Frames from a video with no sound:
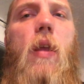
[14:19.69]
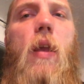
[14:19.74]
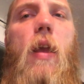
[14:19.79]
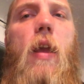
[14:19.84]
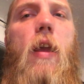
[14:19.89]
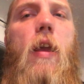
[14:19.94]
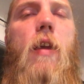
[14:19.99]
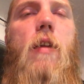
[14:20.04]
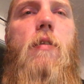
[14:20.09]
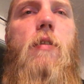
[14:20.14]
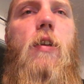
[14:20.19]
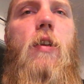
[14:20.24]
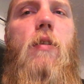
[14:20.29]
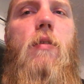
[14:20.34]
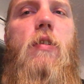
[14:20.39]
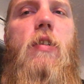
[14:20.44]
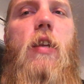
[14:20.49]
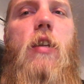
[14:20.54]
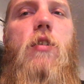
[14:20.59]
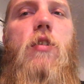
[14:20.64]

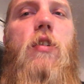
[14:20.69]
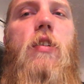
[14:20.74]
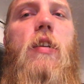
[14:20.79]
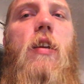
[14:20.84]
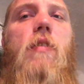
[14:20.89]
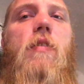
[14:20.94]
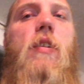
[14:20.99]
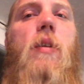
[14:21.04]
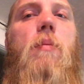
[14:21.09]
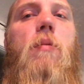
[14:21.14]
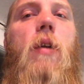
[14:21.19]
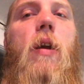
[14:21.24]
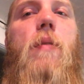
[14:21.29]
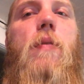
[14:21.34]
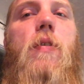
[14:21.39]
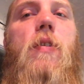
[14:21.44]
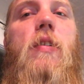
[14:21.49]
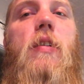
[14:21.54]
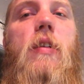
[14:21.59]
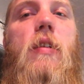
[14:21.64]
and set yourselves up
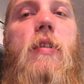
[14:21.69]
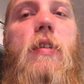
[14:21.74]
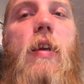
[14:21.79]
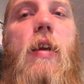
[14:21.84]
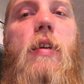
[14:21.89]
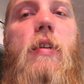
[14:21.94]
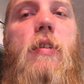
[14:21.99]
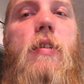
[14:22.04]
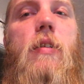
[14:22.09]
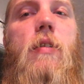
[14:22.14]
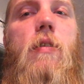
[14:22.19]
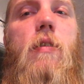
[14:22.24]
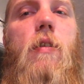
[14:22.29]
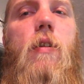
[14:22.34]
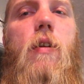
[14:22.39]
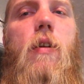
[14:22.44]
right for success.